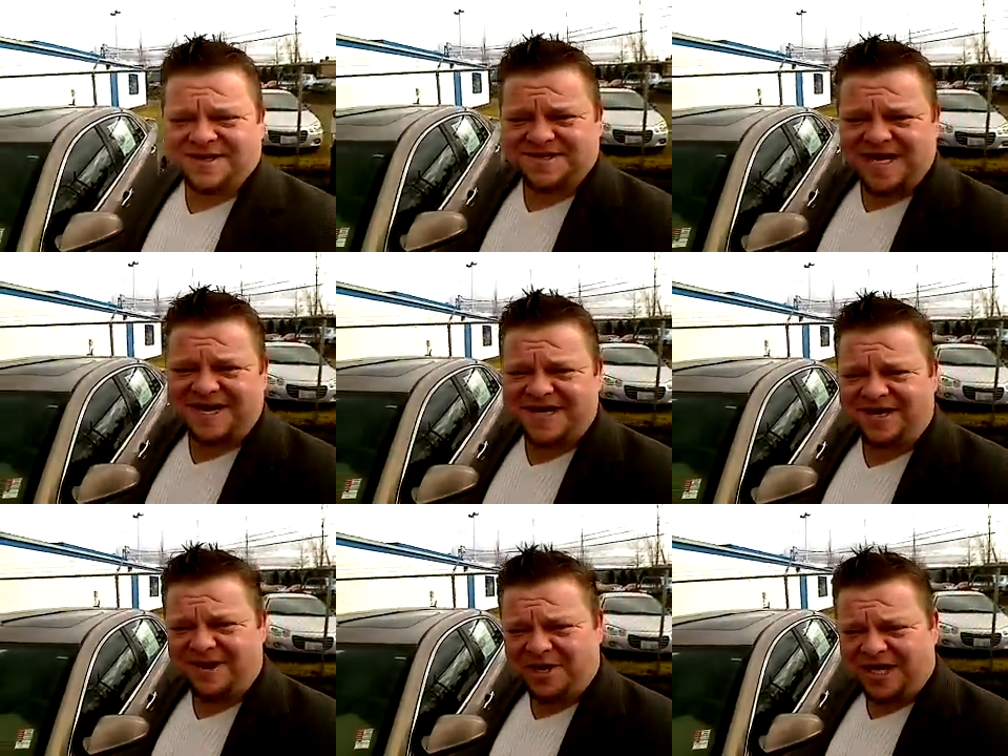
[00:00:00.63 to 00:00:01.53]
Scott
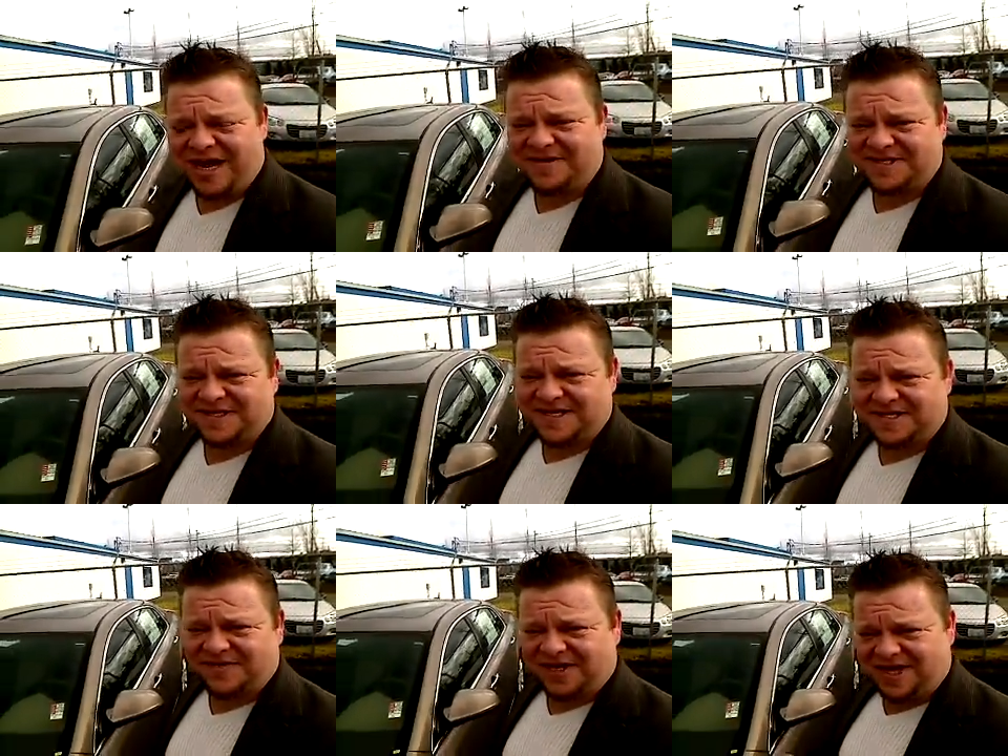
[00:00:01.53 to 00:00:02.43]
Tanner coming to you live at Sunset
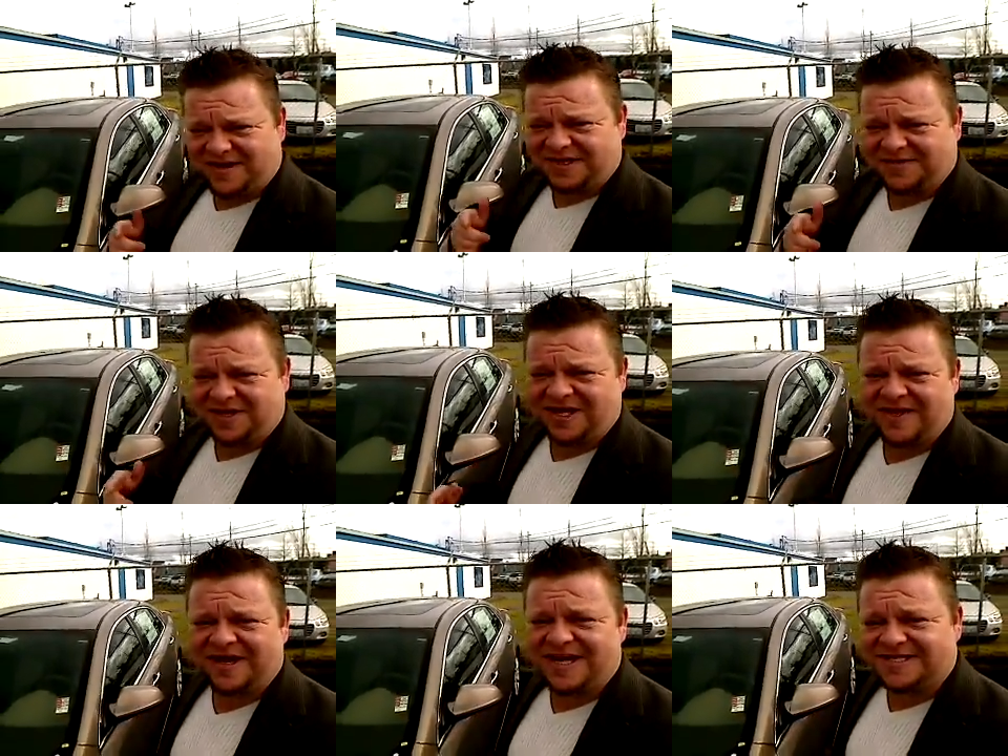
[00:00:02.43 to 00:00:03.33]
Chevrolet. Thanks for clicking
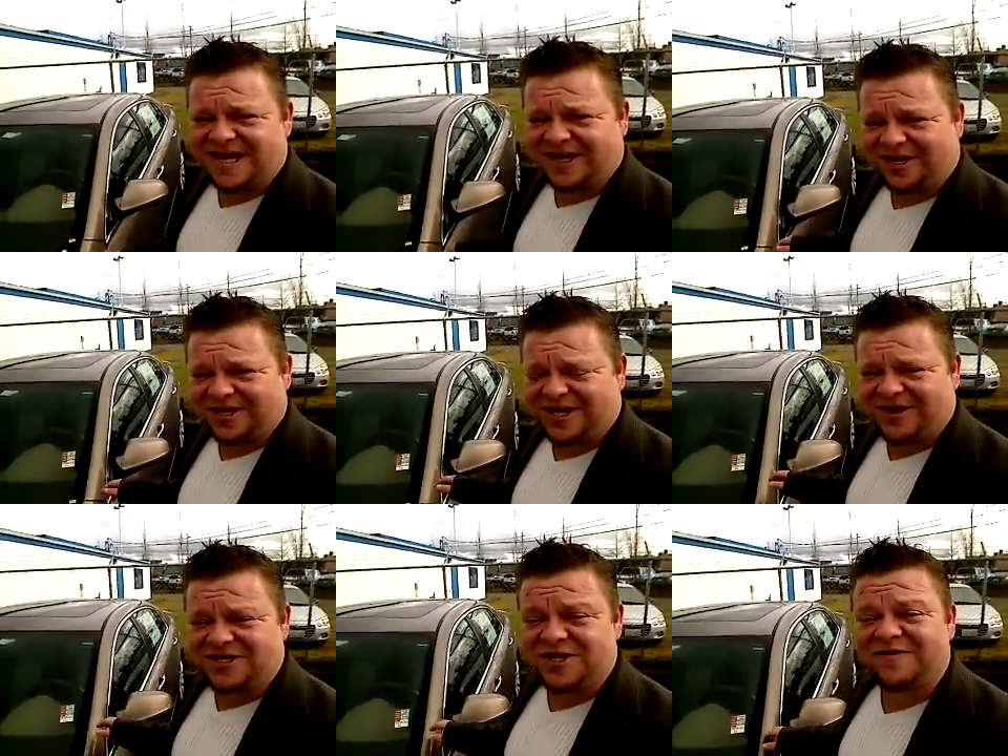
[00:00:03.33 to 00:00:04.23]
that link, taking a look. Here
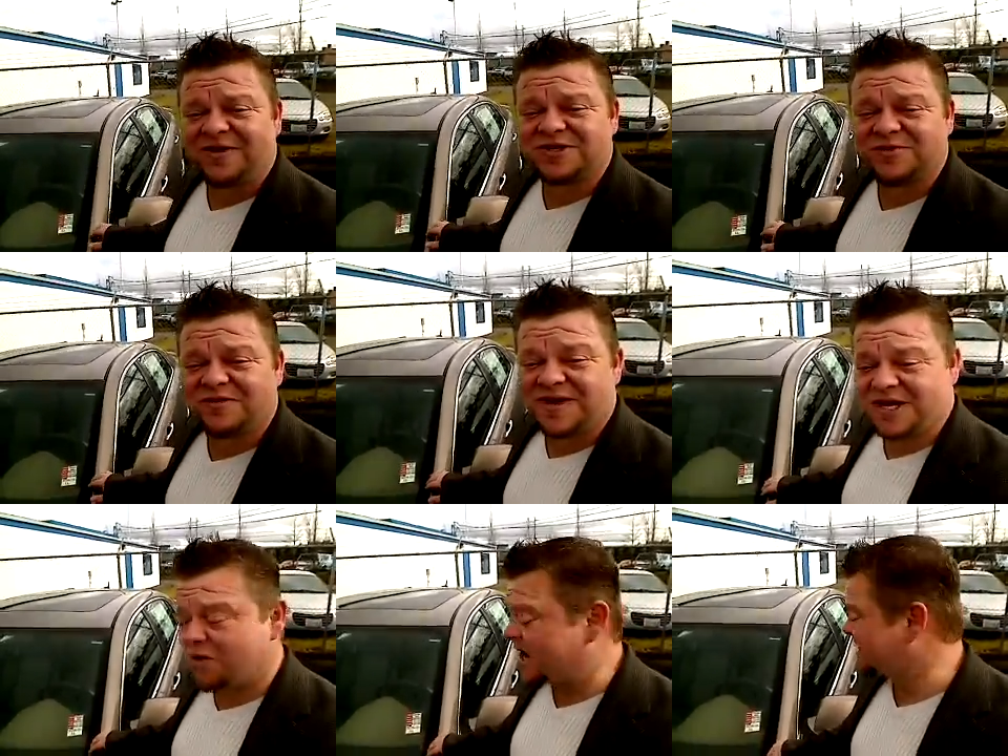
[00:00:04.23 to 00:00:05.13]
is your virtual
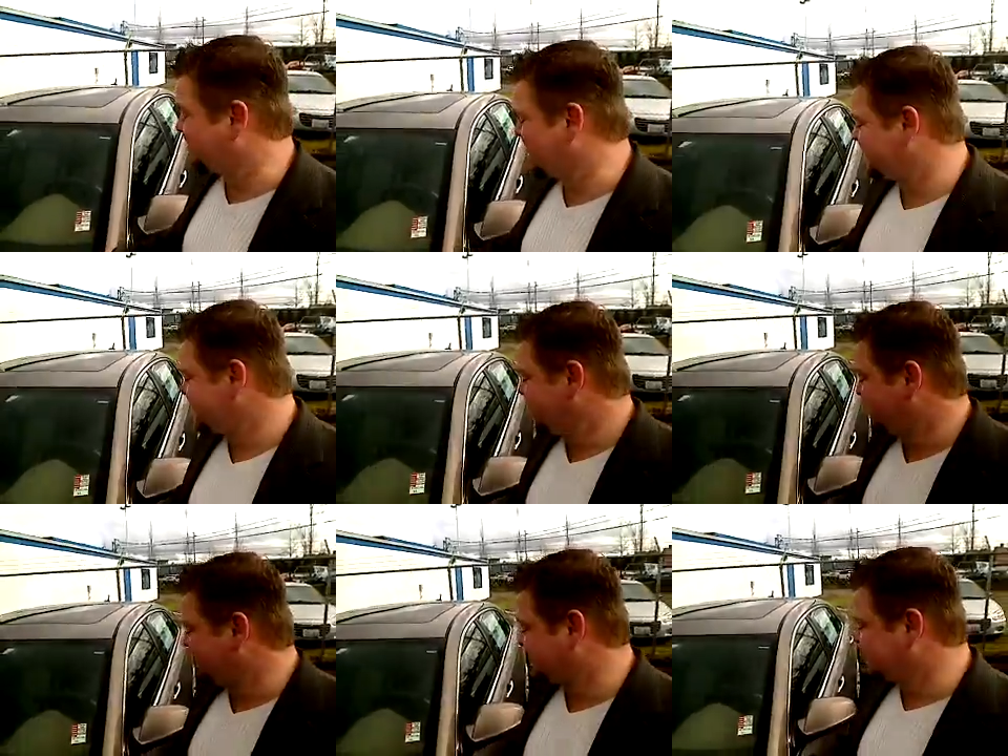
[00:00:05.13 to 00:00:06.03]
video walk around.
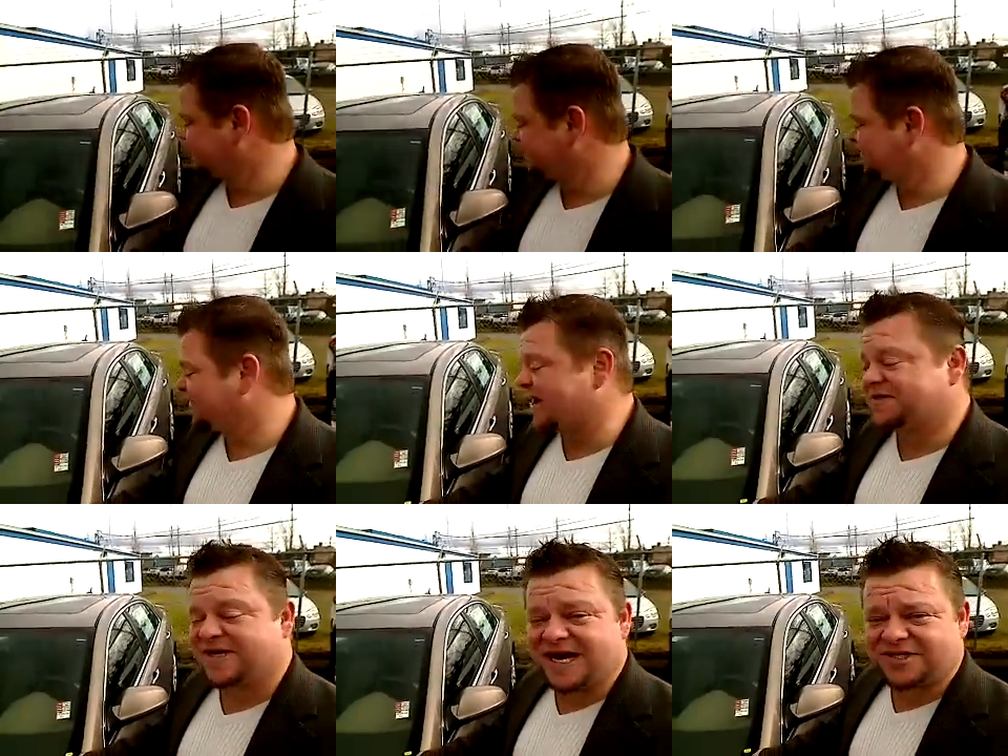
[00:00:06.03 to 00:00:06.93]
This is the
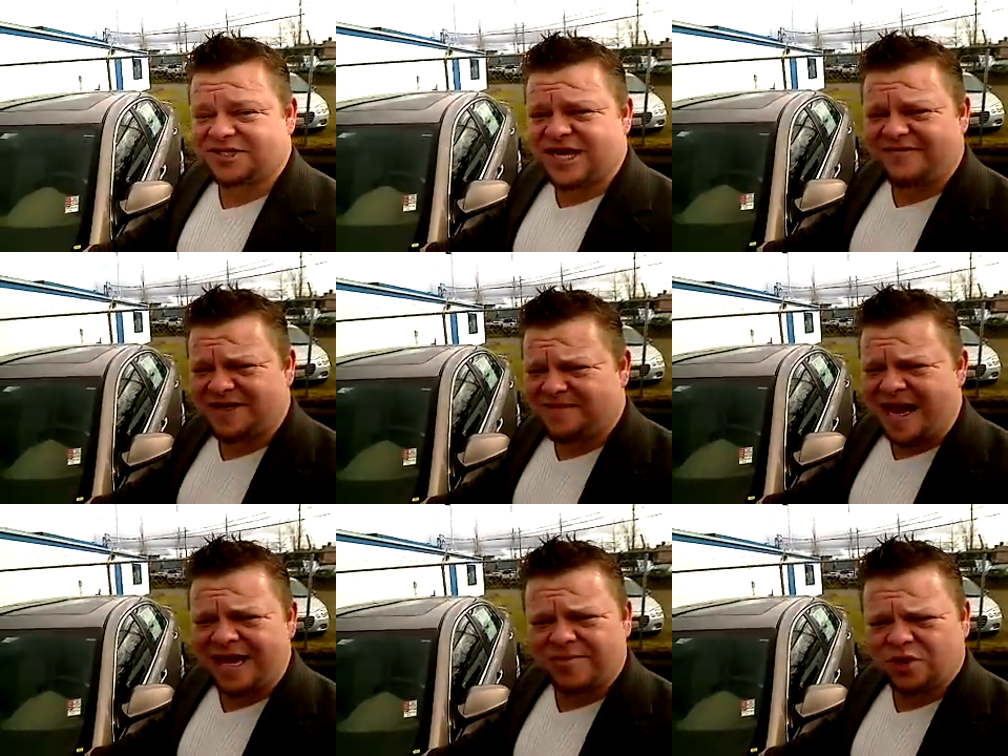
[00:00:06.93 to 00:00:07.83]
2008 Chevy, the
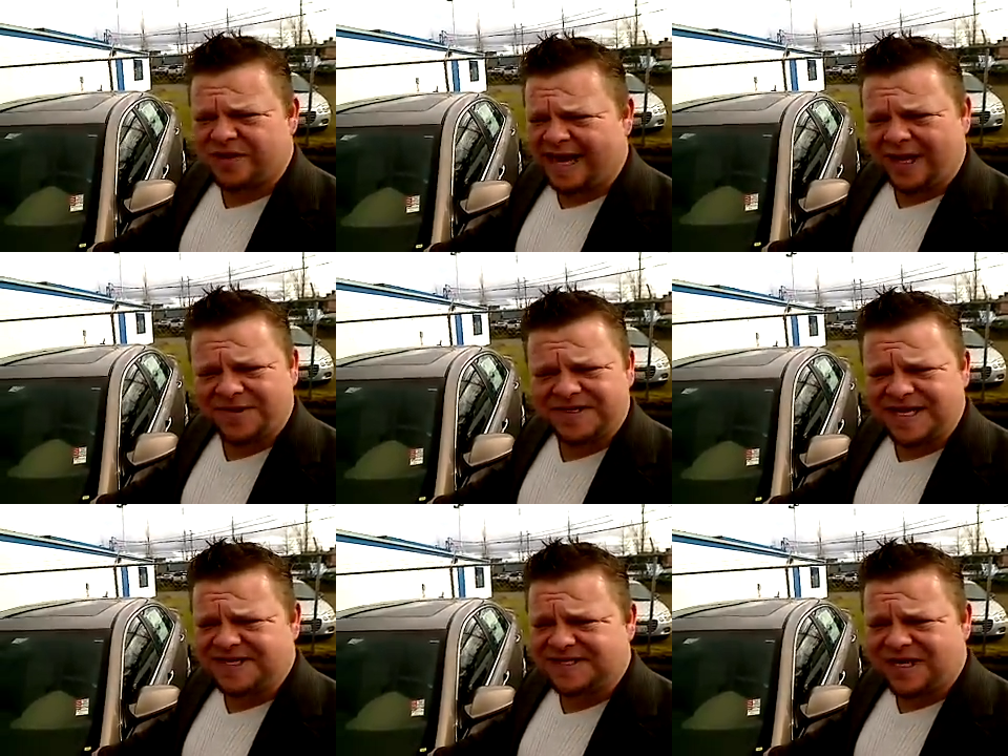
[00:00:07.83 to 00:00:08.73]
Malibu, the
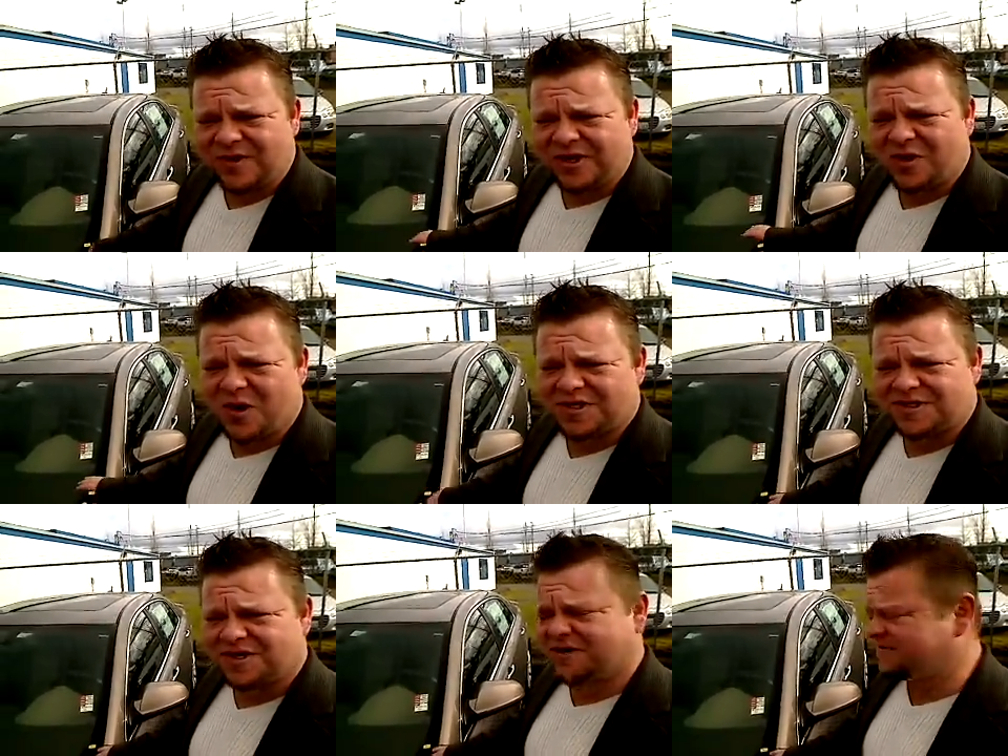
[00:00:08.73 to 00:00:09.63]
LTZ. What a
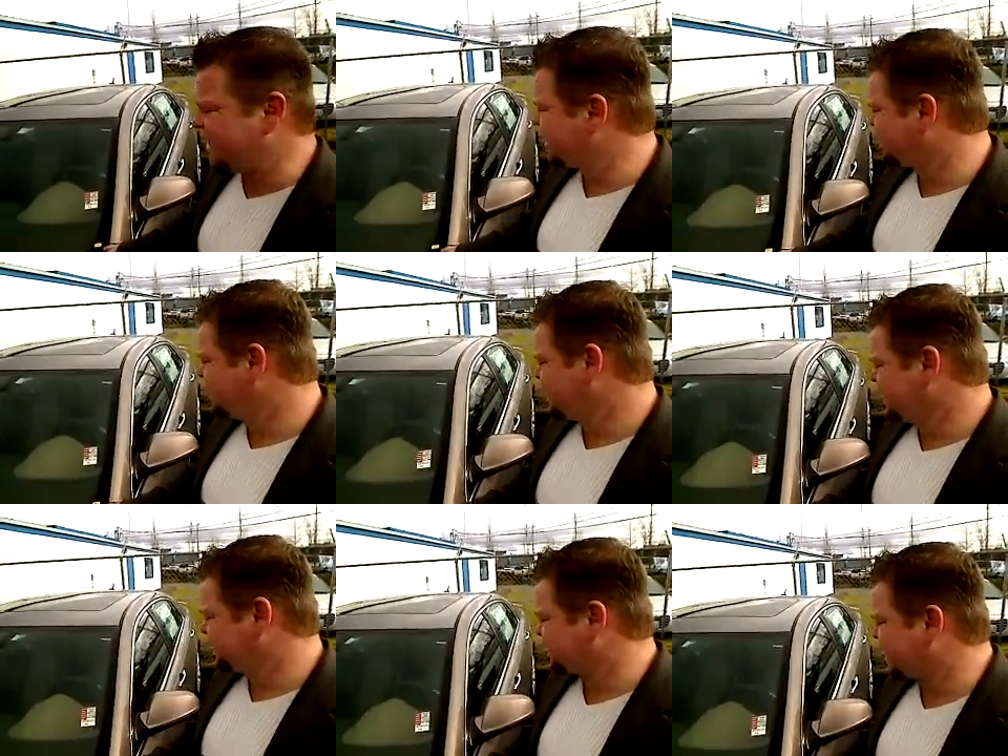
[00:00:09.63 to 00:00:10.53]
gorgeous looking vehicle.
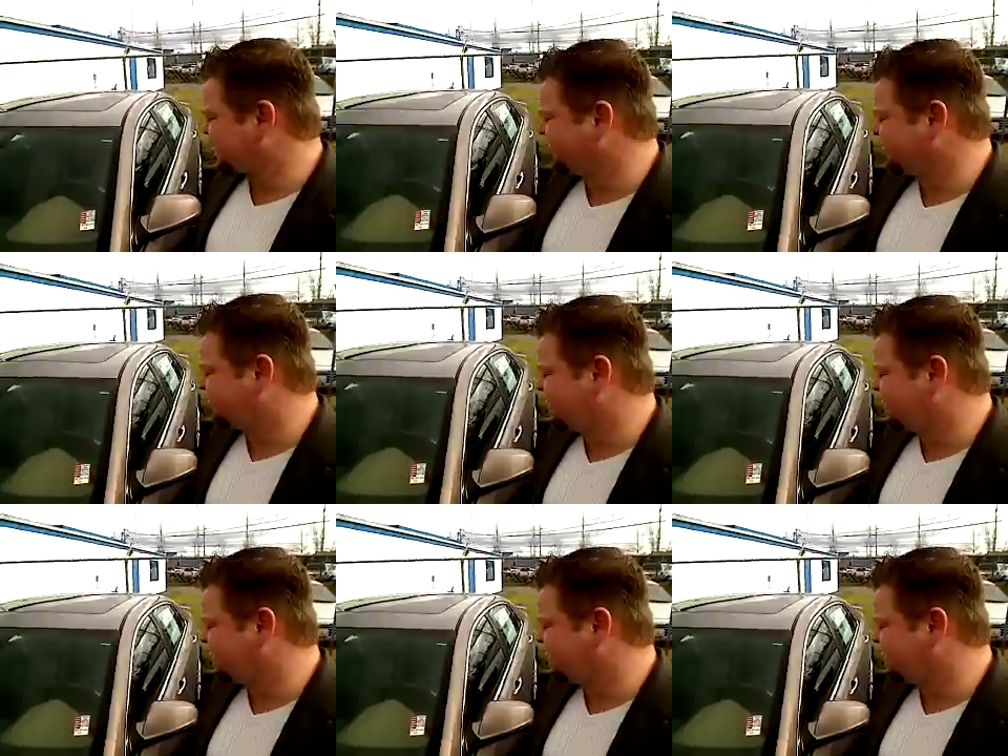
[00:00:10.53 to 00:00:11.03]
Stock number is